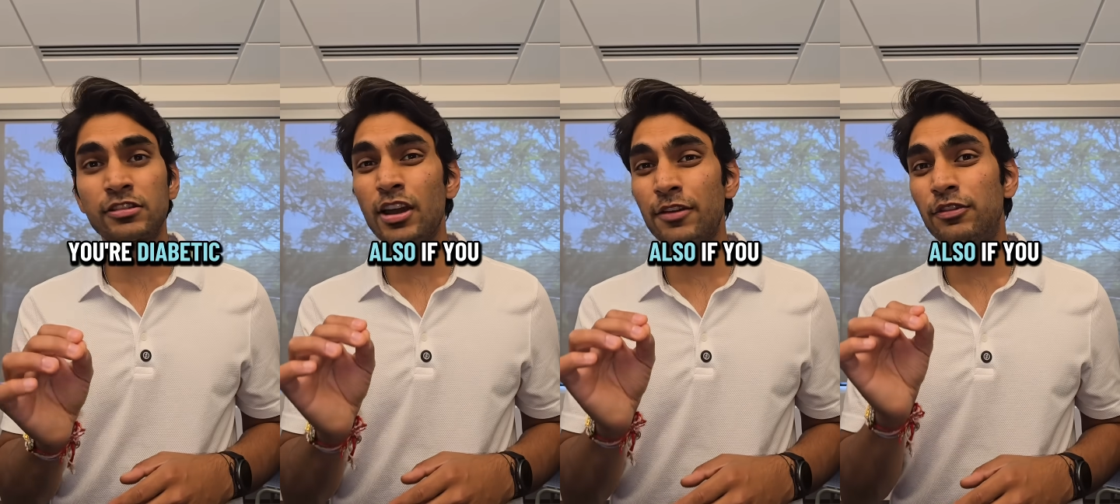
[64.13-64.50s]

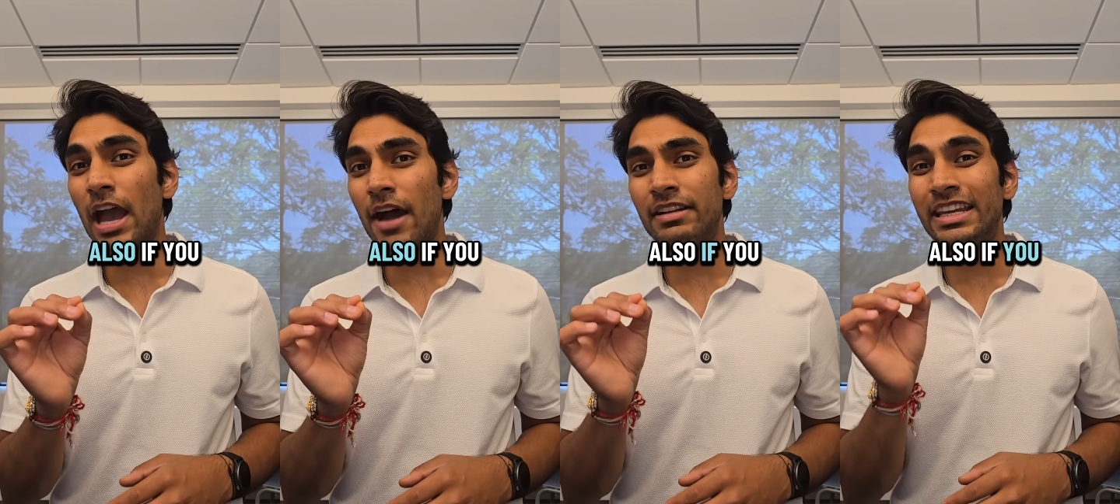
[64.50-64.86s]
Also,
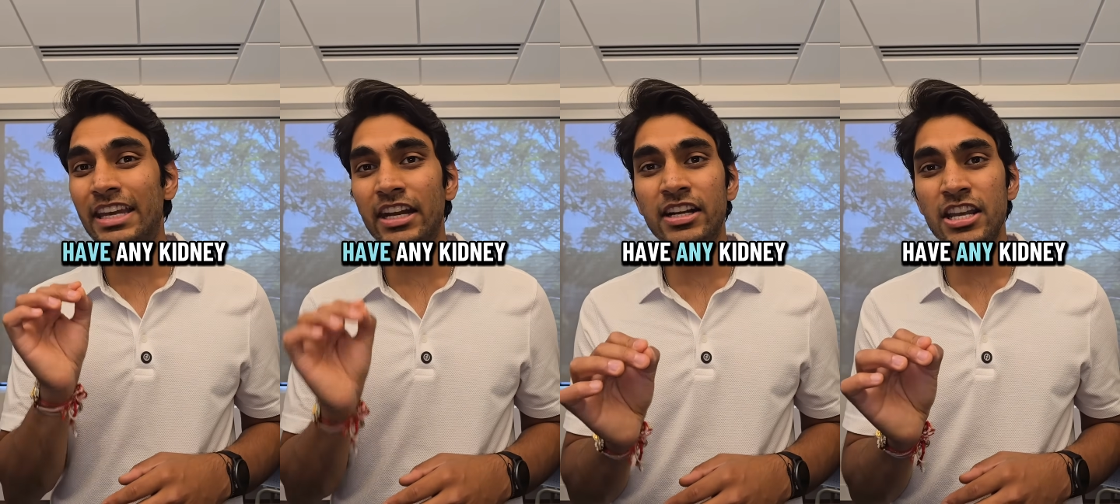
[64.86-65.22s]
if you have
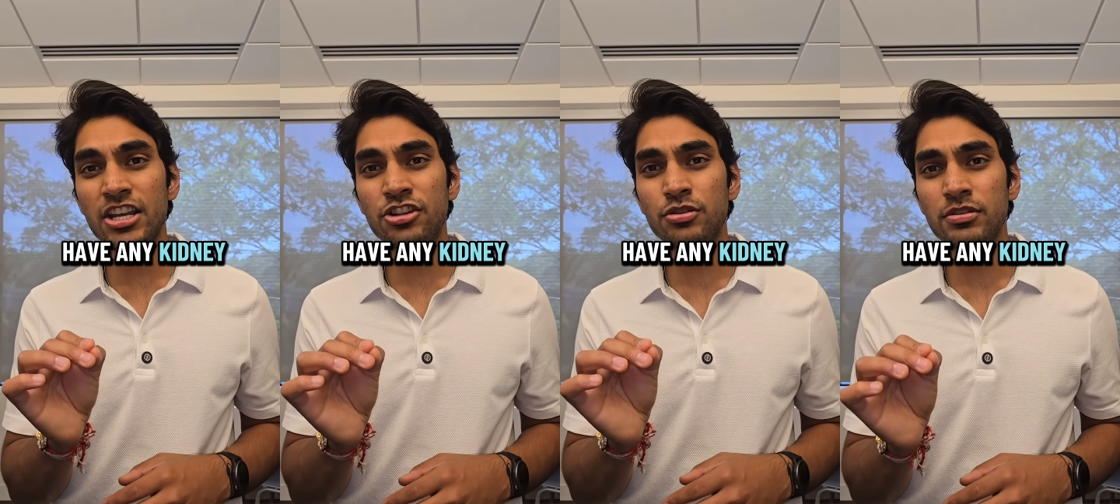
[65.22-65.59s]
any
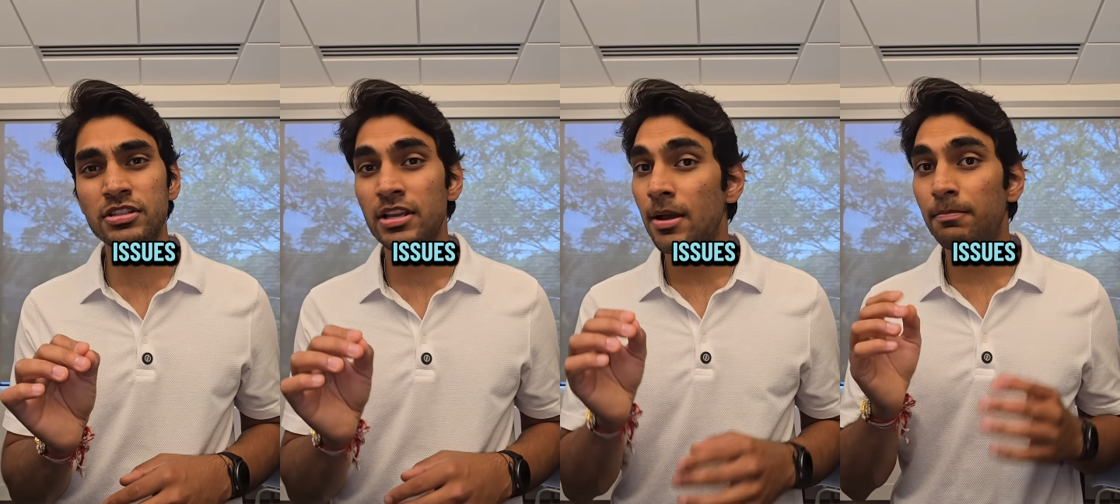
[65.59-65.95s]
kidney
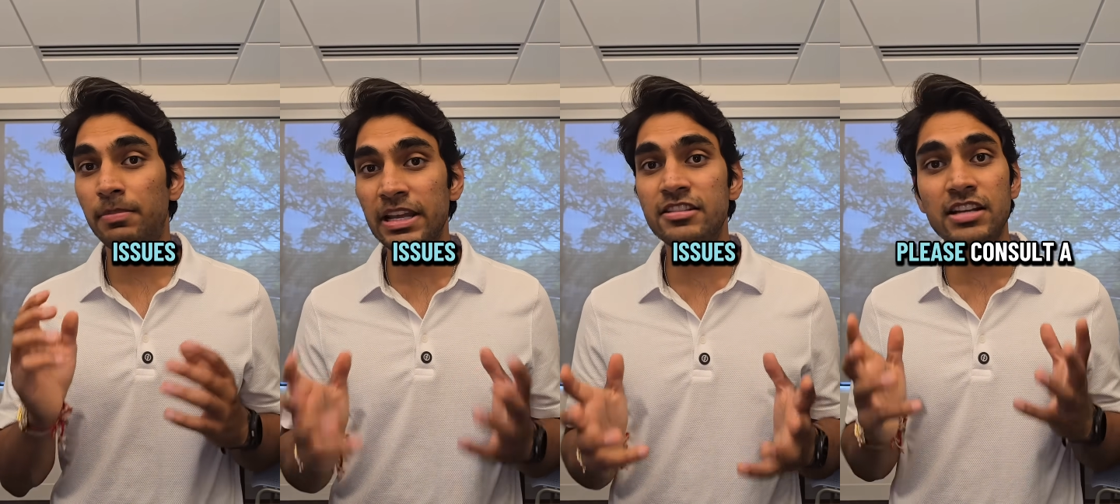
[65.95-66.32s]
issues,
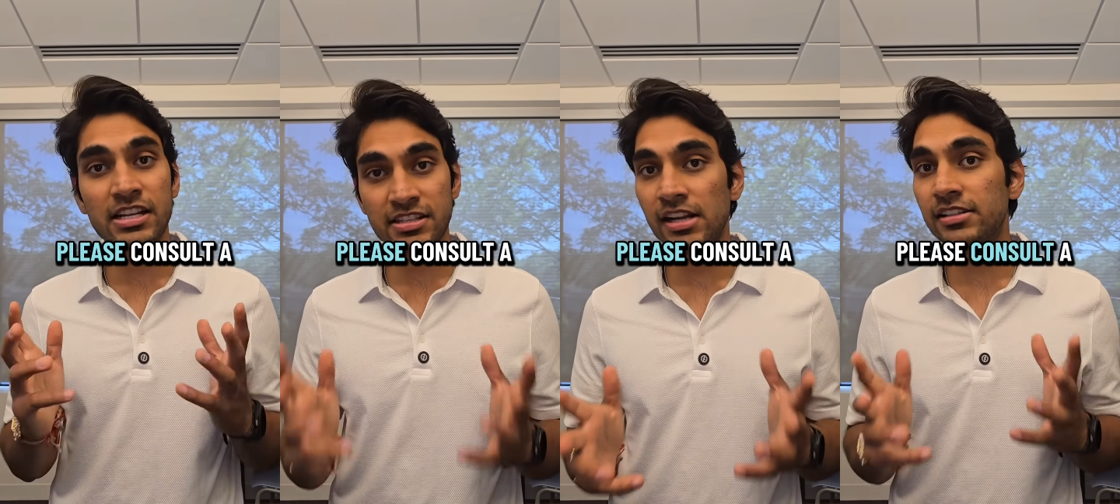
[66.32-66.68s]

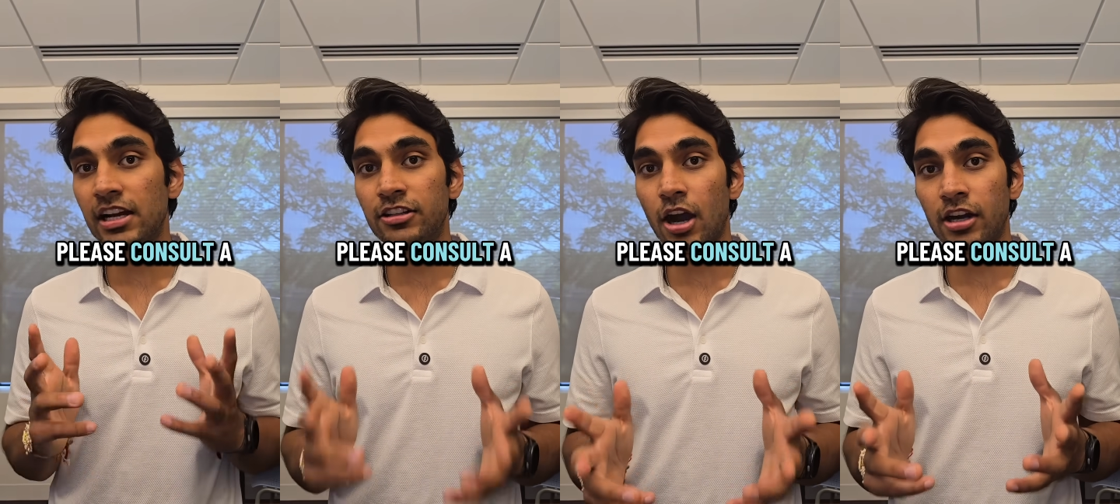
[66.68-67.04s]
please
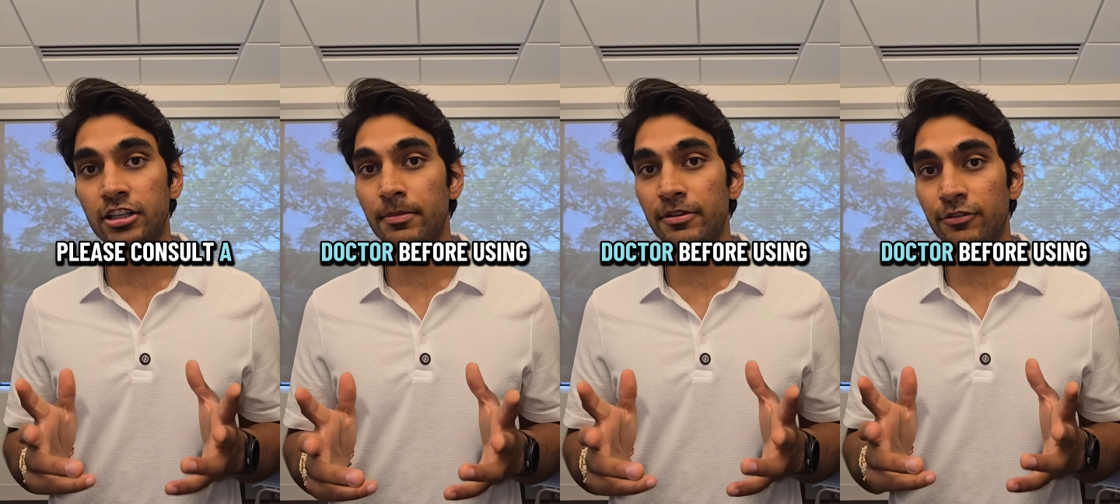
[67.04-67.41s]
consult a
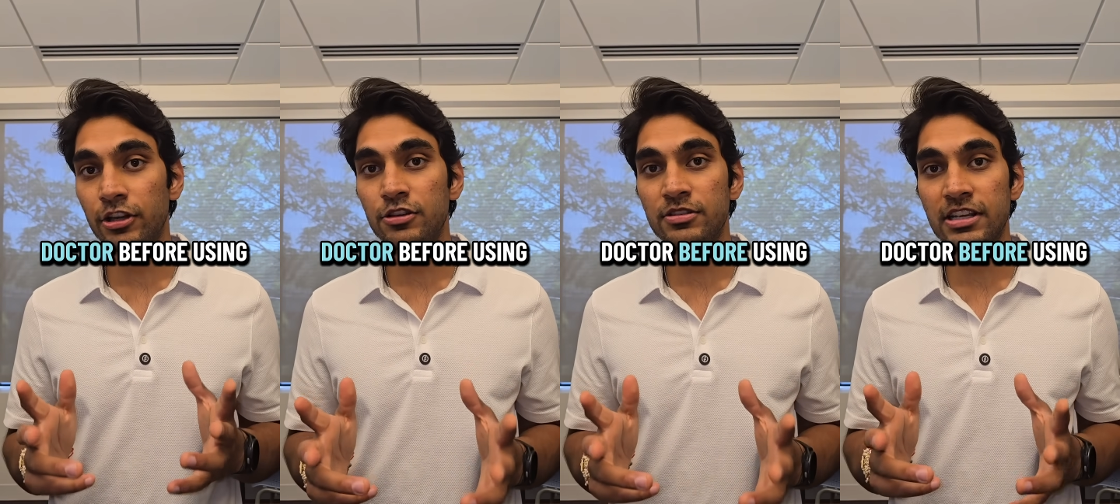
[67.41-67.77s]
doctor
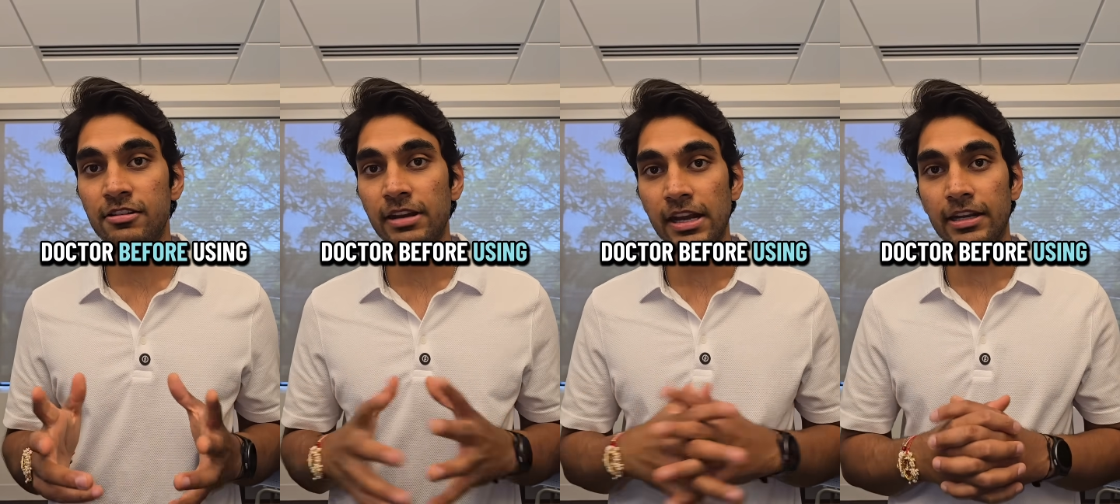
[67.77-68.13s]
before using